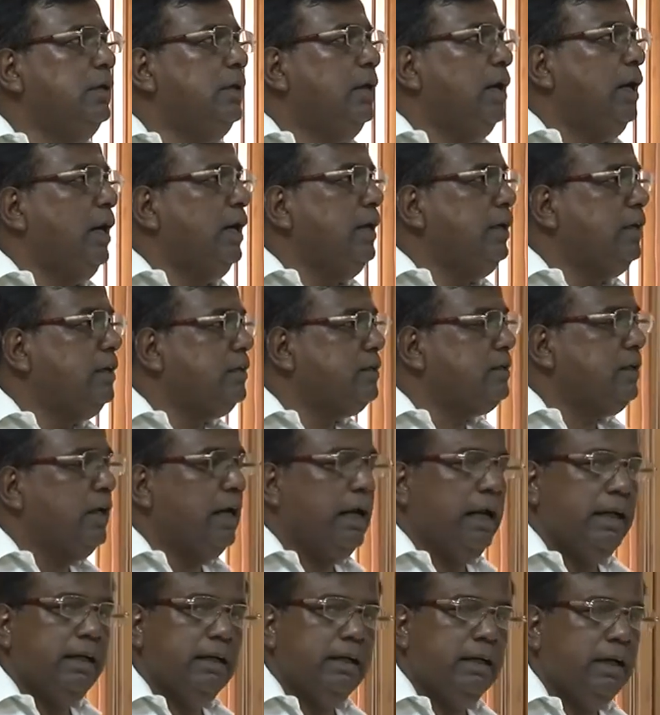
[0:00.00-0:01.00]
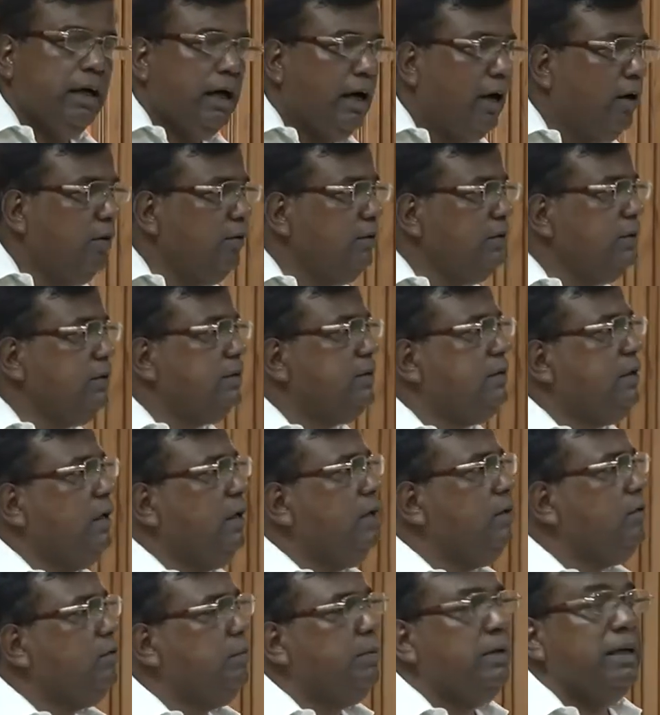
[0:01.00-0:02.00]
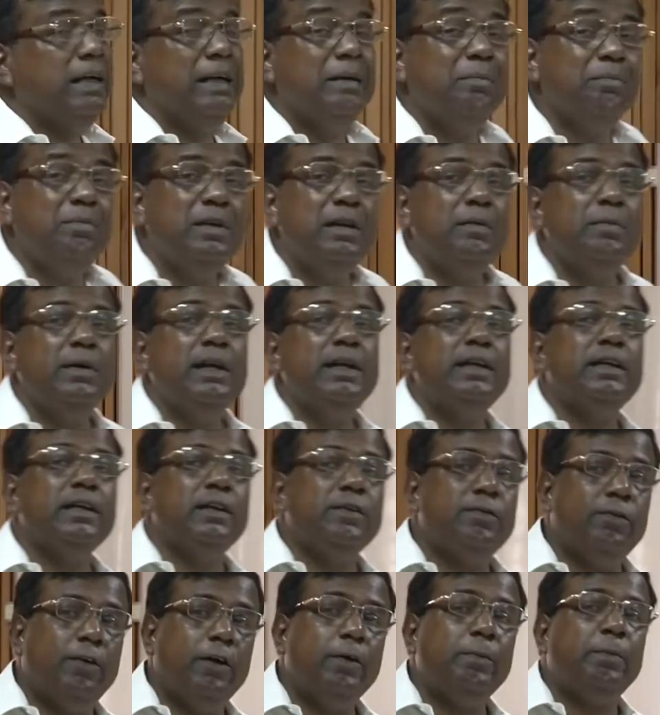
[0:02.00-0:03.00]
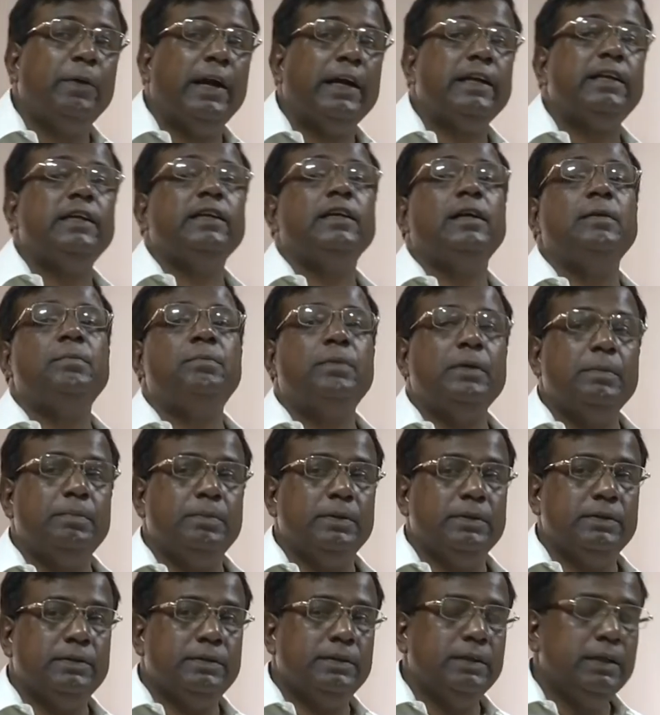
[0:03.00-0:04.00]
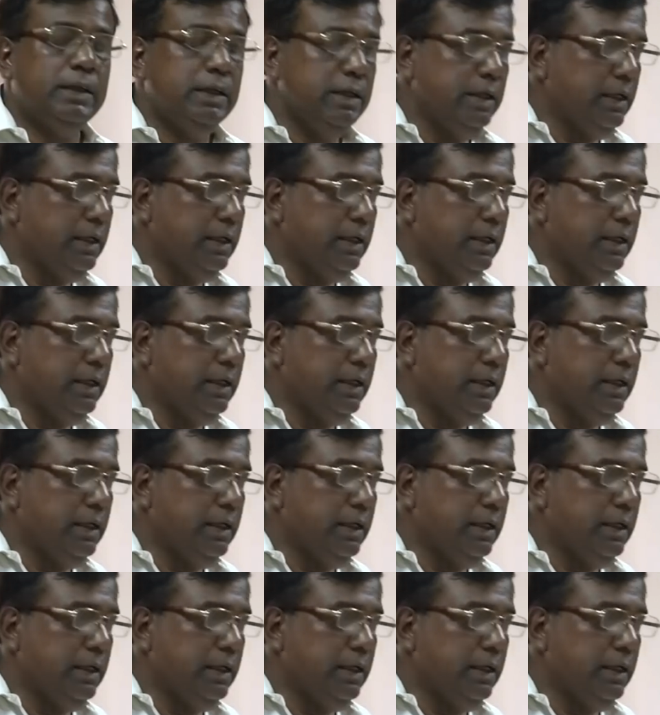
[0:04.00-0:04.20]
understand how this theory to be implemented for practical purpose.